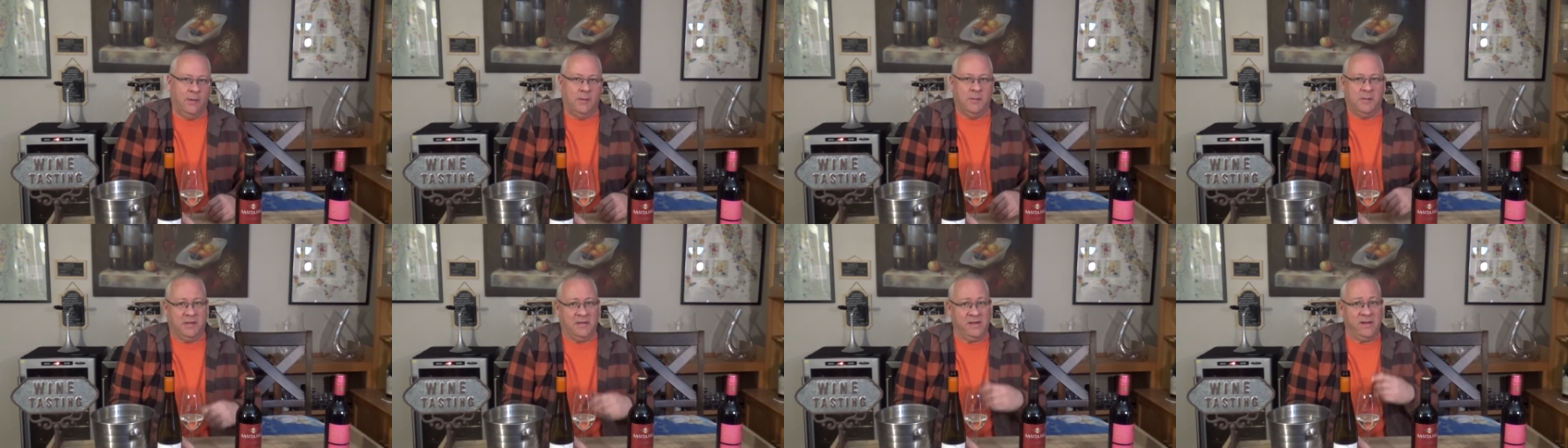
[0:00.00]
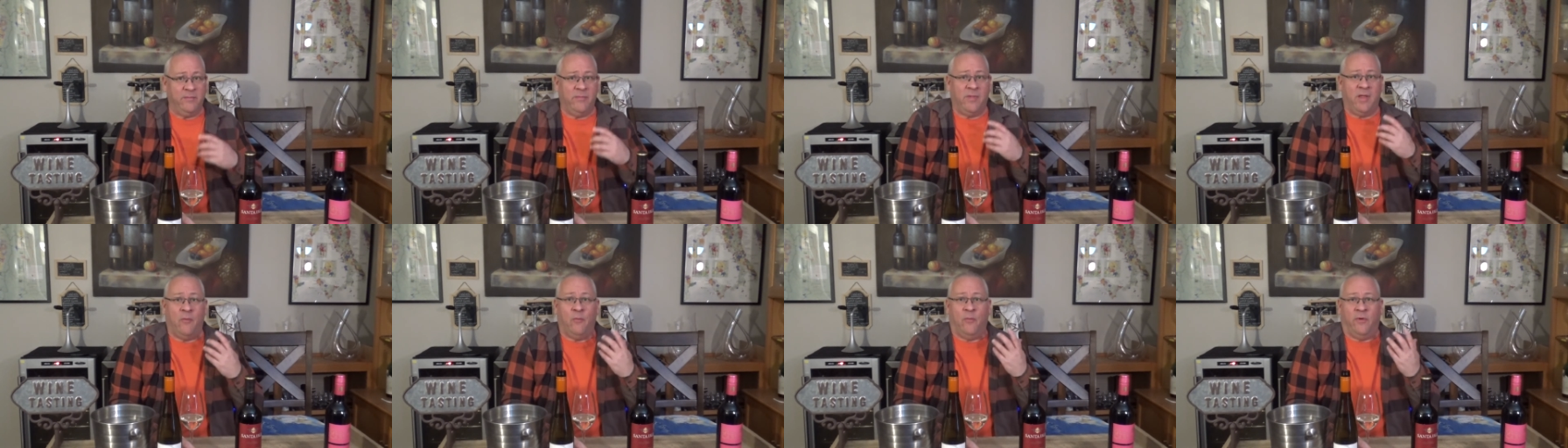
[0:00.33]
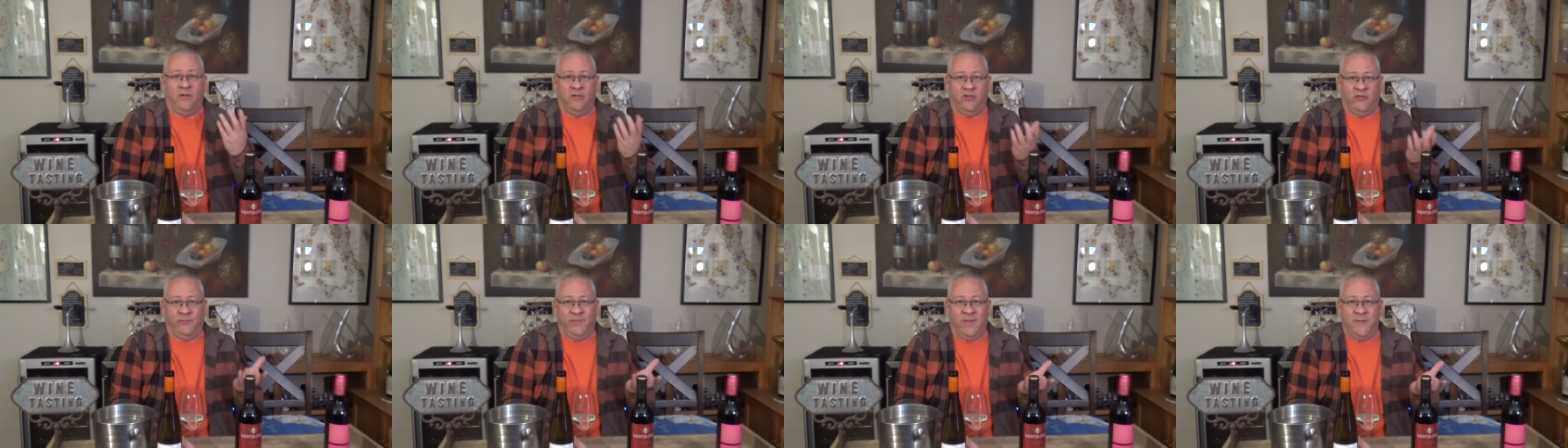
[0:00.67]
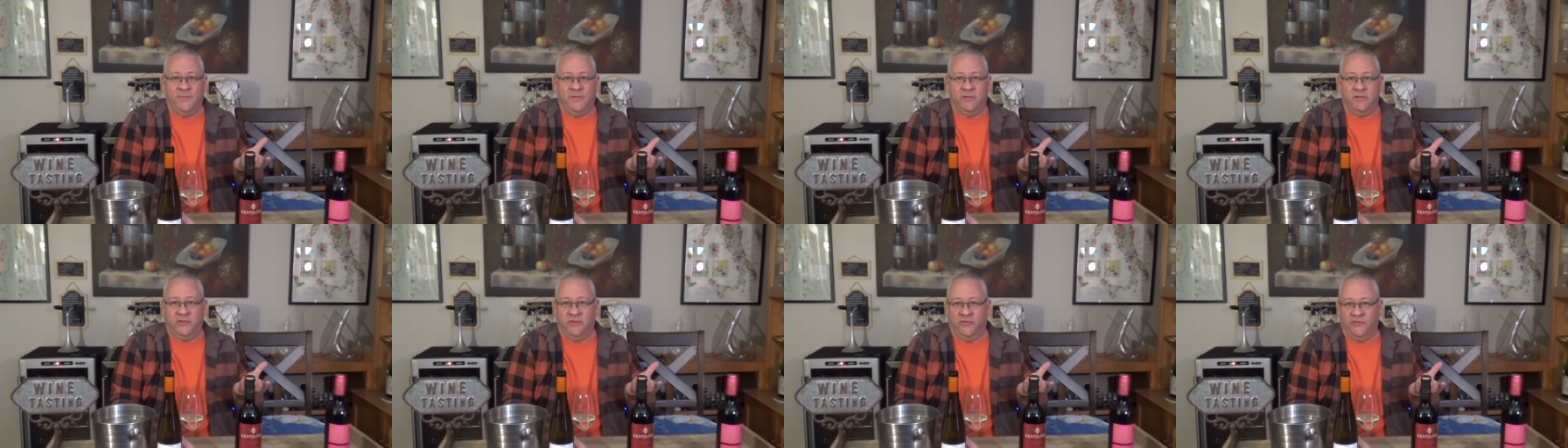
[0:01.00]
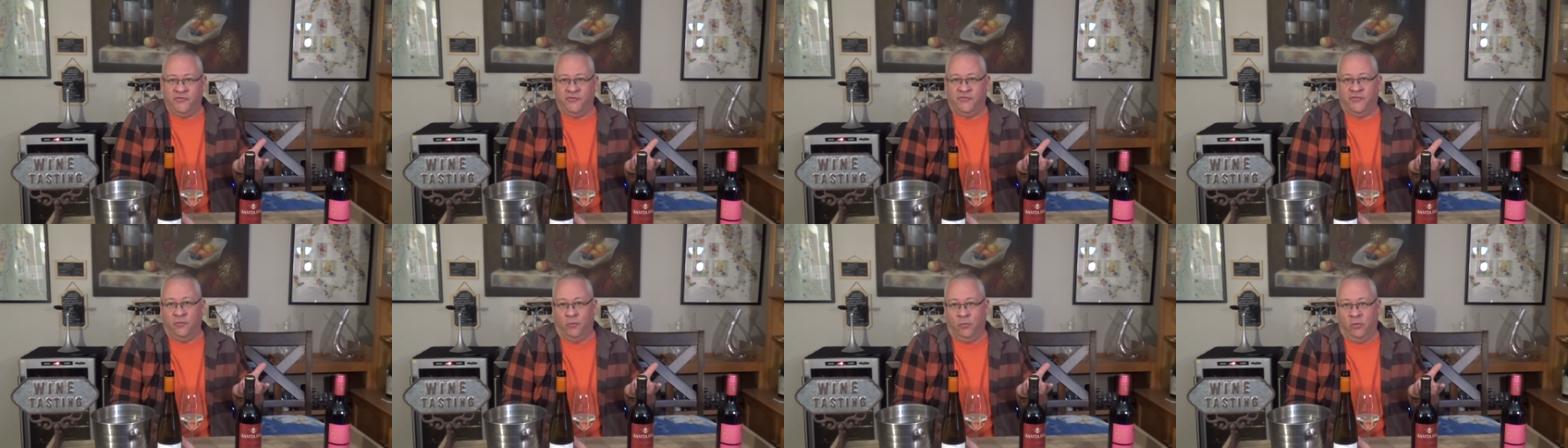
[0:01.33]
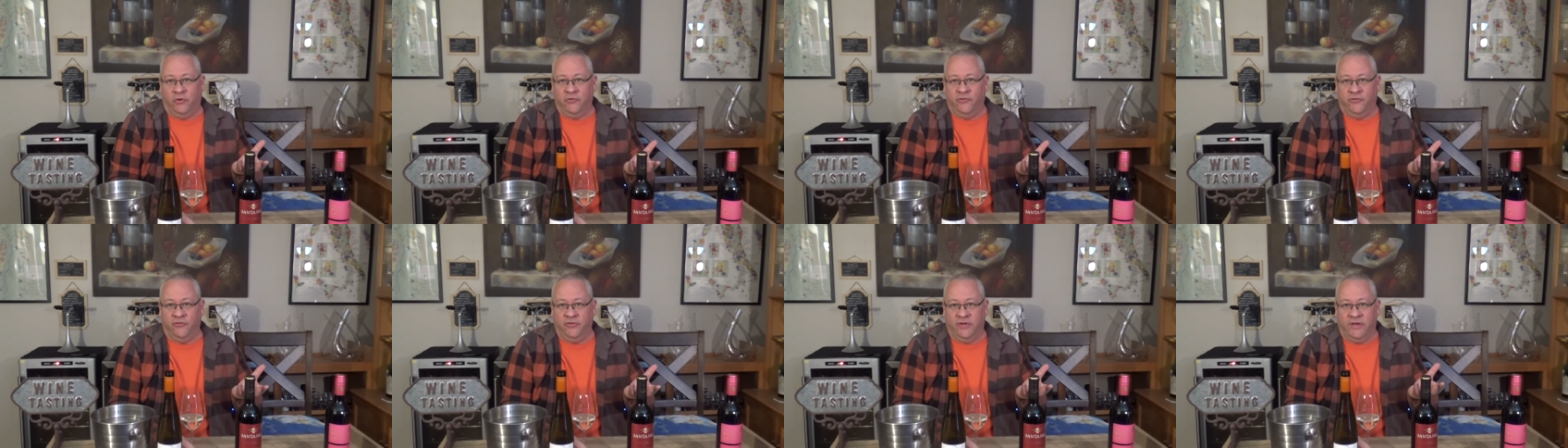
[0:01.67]
and I'm not one of those people that uses the
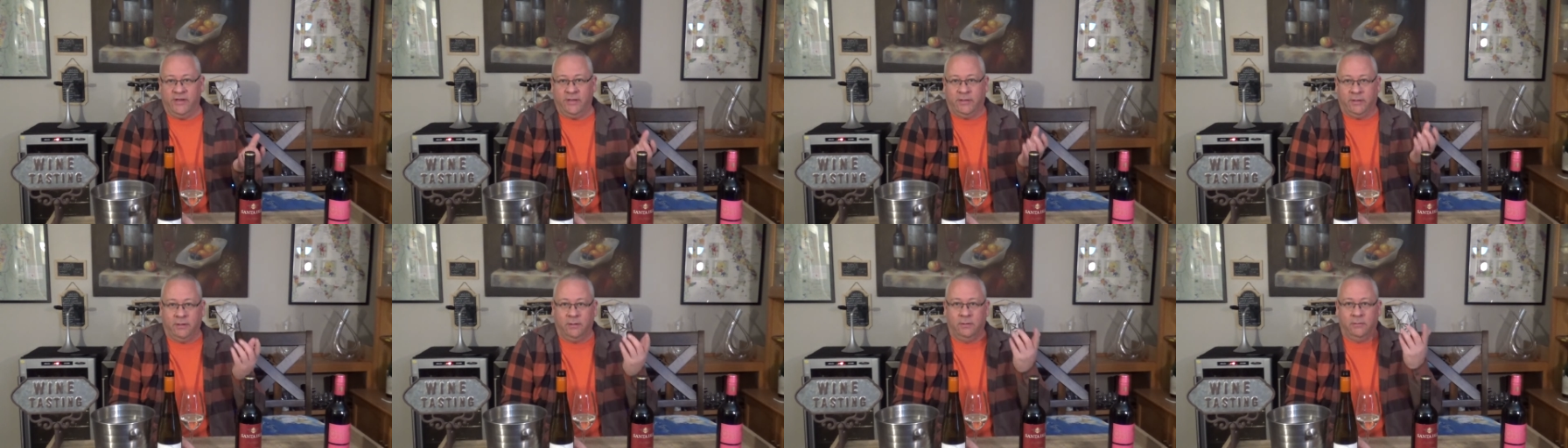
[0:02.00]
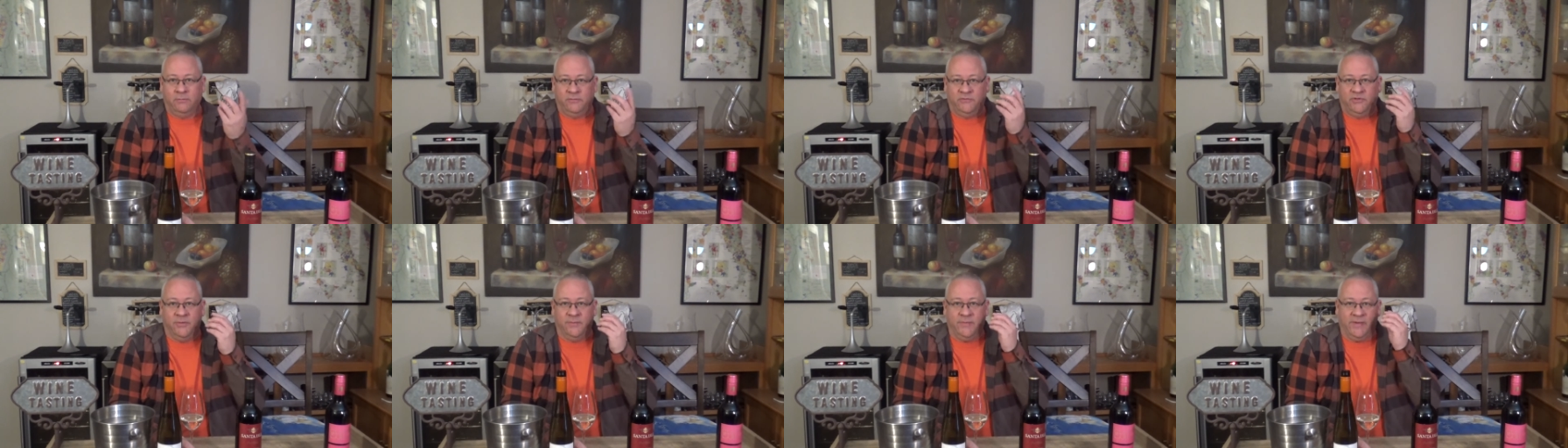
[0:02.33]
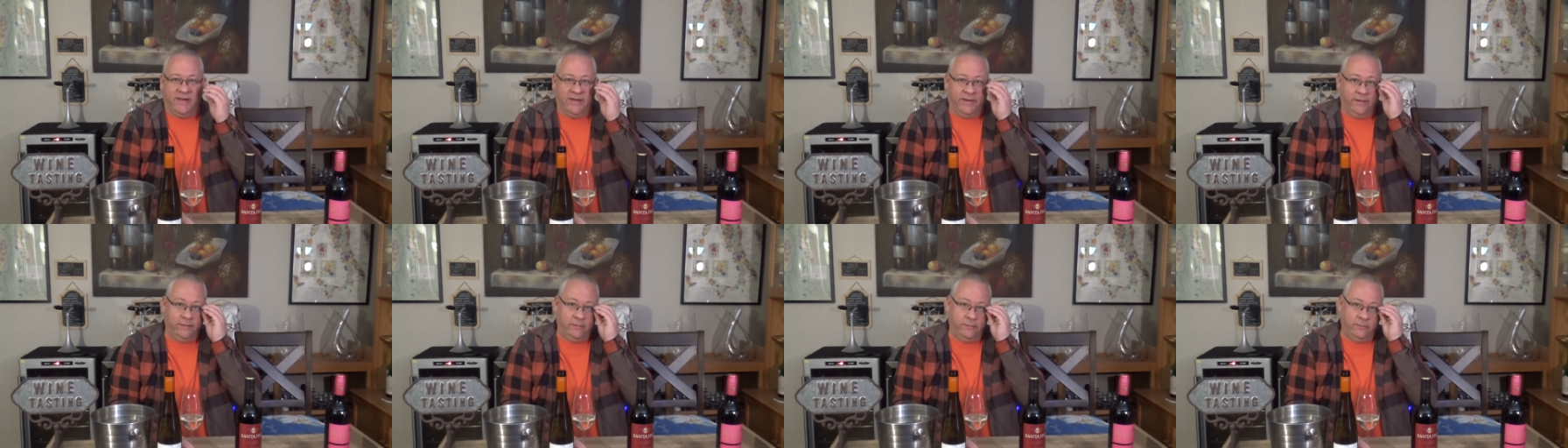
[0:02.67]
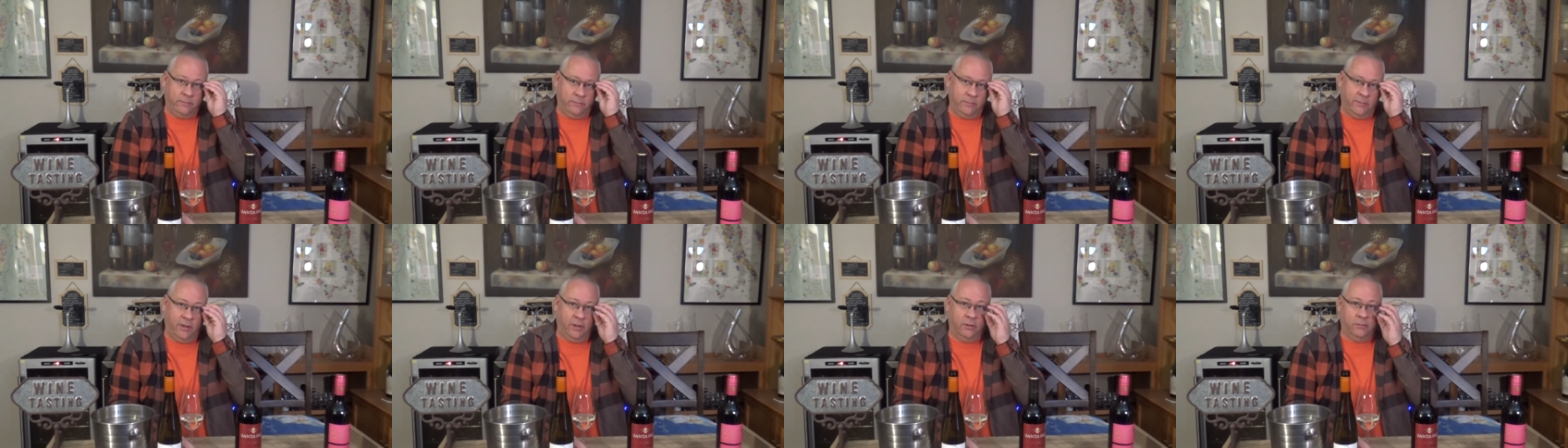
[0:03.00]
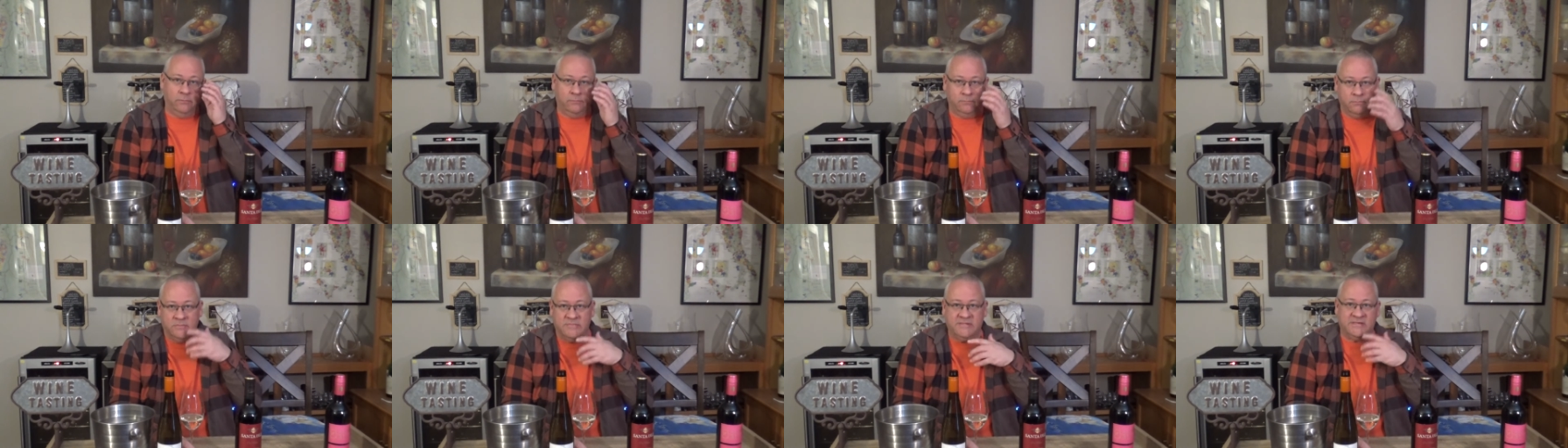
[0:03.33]
word unique to mean, you know,